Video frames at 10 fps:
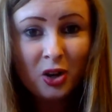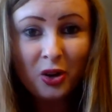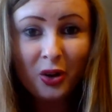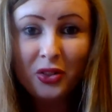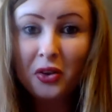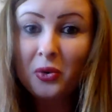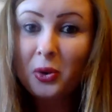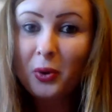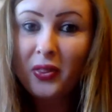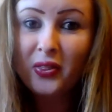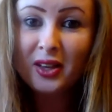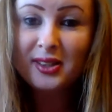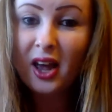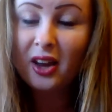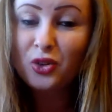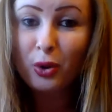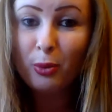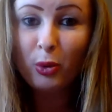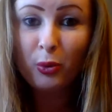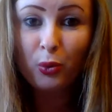You're not the only one that's had
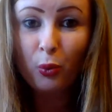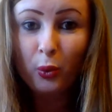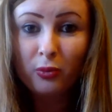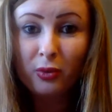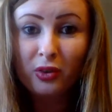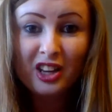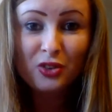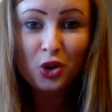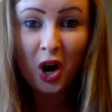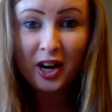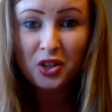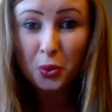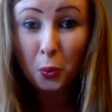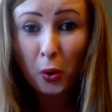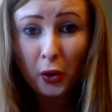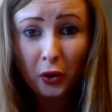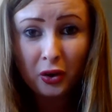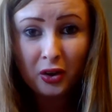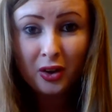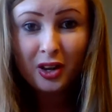trouble with, like, trying to
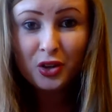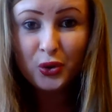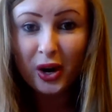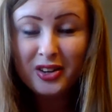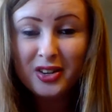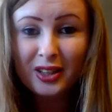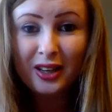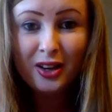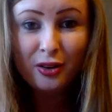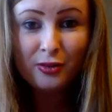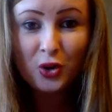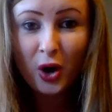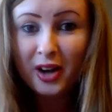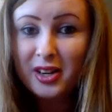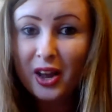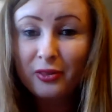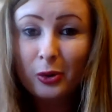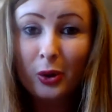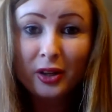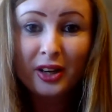work, trying to live, trying to have
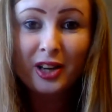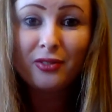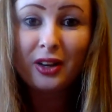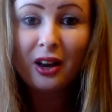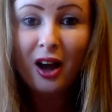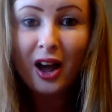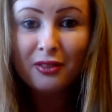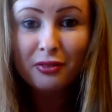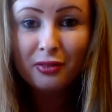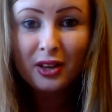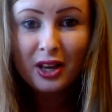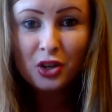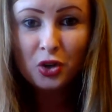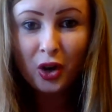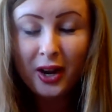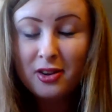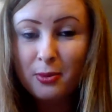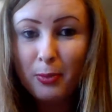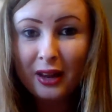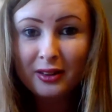quality of life, trying to
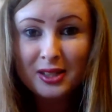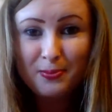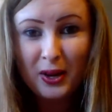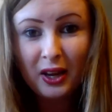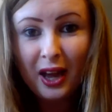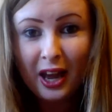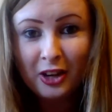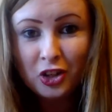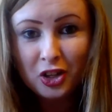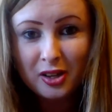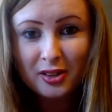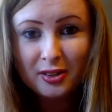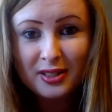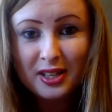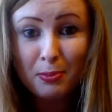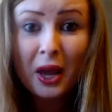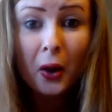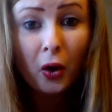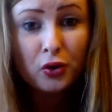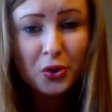balance medications,
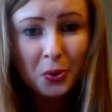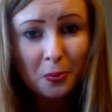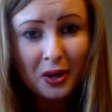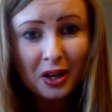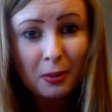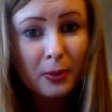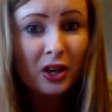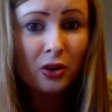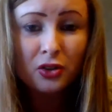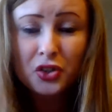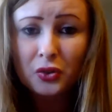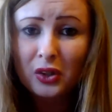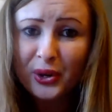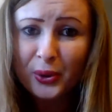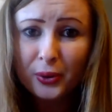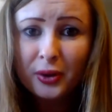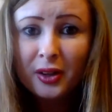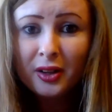being on too many, being on too little,